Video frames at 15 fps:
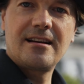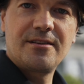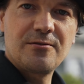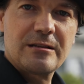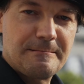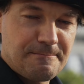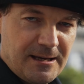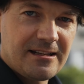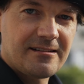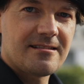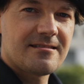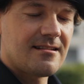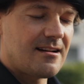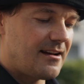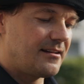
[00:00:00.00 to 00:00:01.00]
I use a Peak
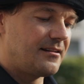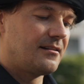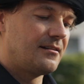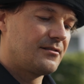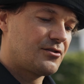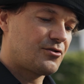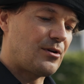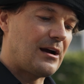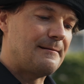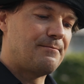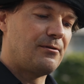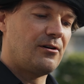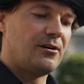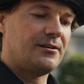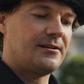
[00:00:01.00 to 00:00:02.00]
Design
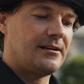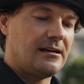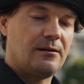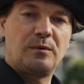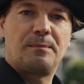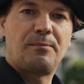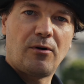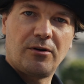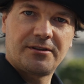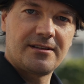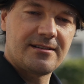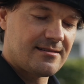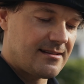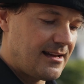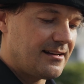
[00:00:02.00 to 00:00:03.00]
tripod. We bought
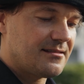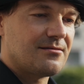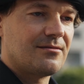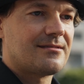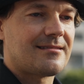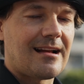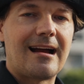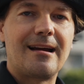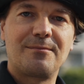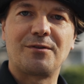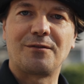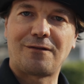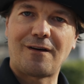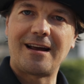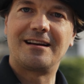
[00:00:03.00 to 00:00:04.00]
this thing, so it's time to
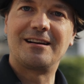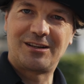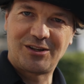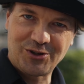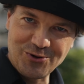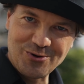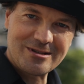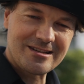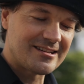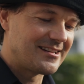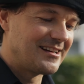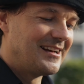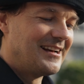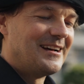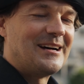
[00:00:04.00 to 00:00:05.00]
finally use it.
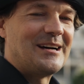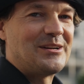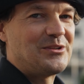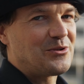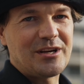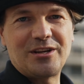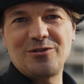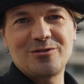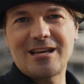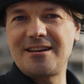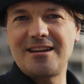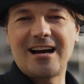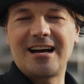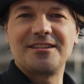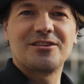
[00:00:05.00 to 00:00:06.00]
You can use
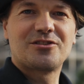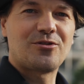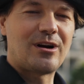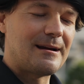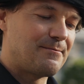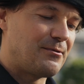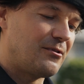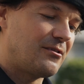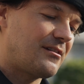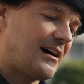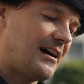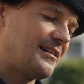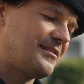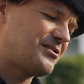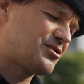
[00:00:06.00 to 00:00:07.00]
any other tripod.
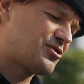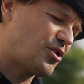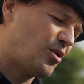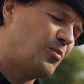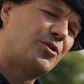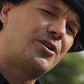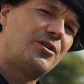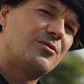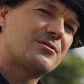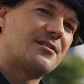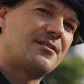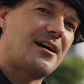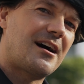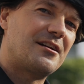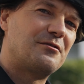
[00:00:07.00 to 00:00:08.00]
I don't want to use the
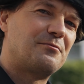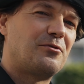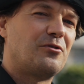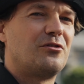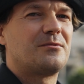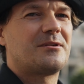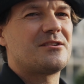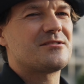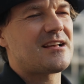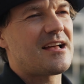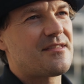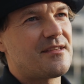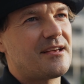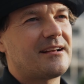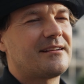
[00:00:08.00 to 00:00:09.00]
Nanopole because I
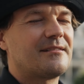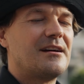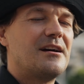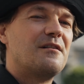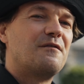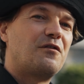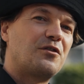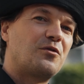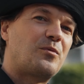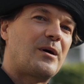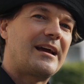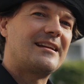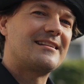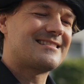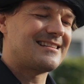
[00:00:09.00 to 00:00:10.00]
think for the
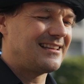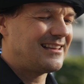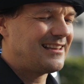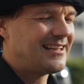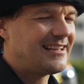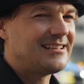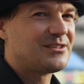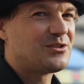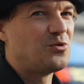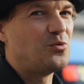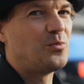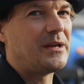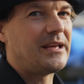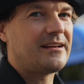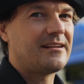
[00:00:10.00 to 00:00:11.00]
weight it's a little too weak.